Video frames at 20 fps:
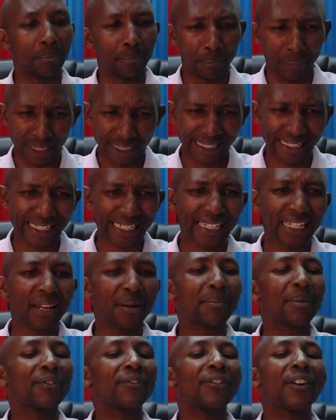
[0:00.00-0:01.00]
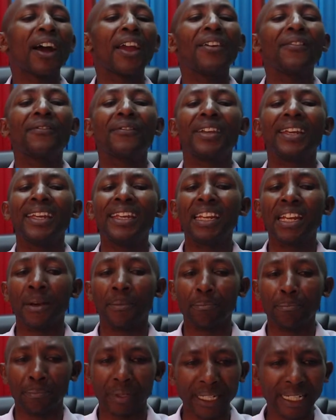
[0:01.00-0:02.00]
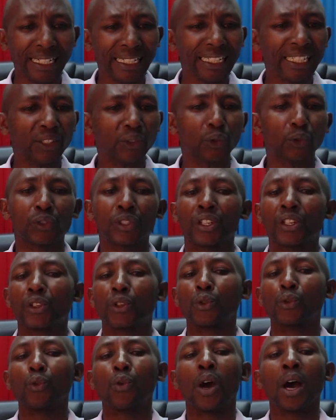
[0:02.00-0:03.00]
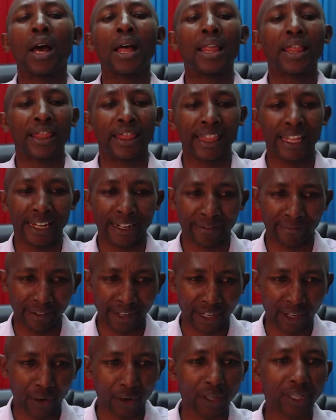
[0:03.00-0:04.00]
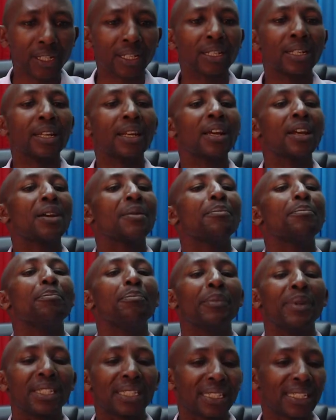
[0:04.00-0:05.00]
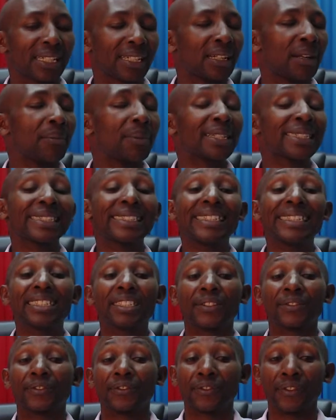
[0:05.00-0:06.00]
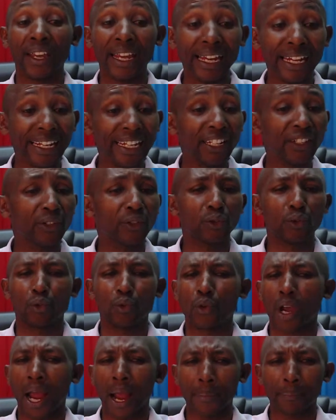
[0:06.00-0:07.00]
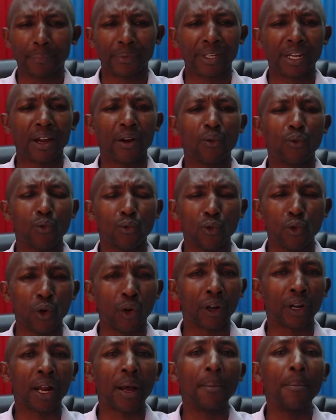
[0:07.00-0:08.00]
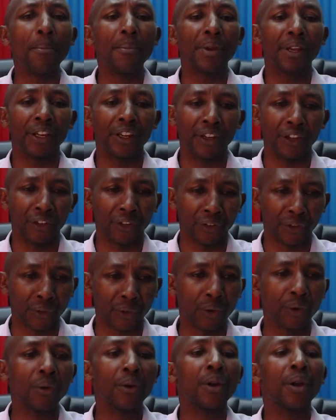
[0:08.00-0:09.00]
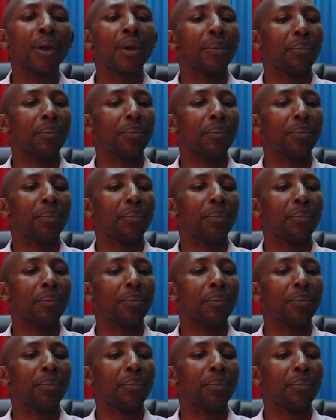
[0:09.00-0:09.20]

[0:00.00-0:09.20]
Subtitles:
Mistake number 5, inability to secure the records. Mistake number 6, failing to capture quorum issue.